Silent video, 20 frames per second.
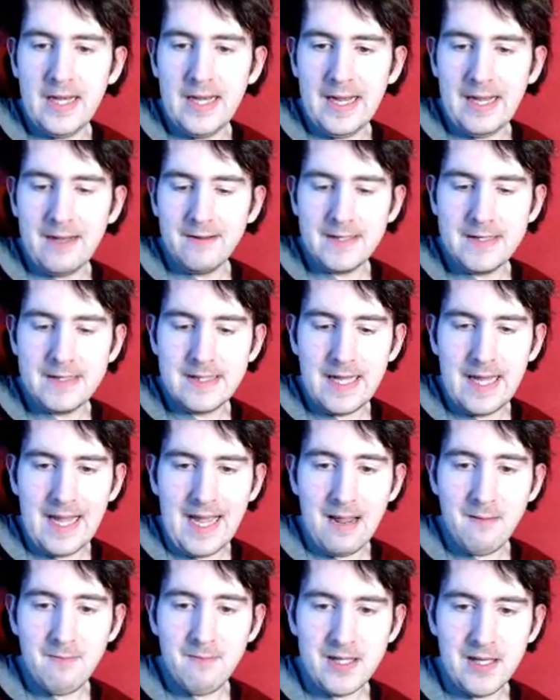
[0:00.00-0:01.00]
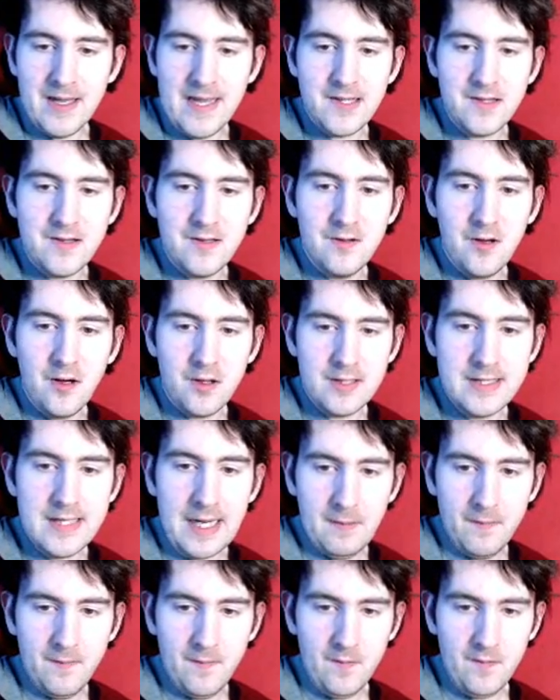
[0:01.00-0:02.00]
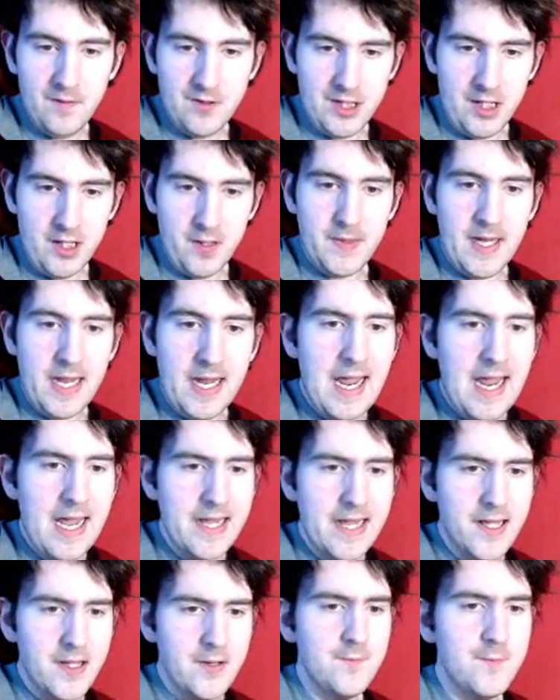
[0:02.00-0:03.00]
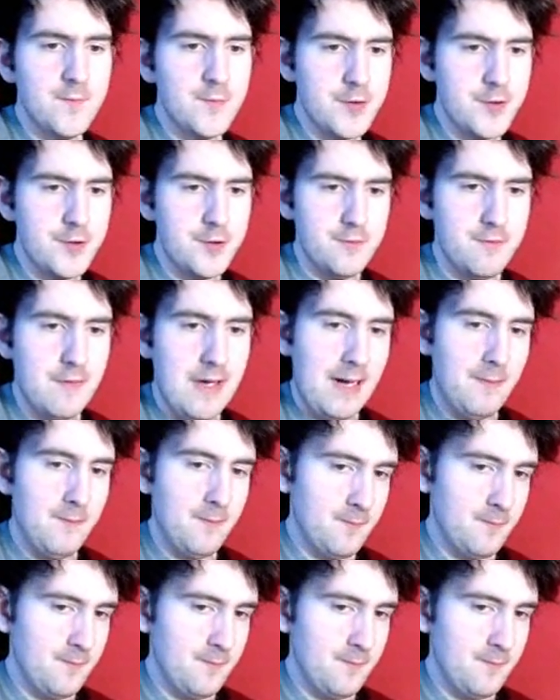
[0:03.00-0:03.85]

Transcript: now today. So it's not an April Fool's joke, but it's a rumour.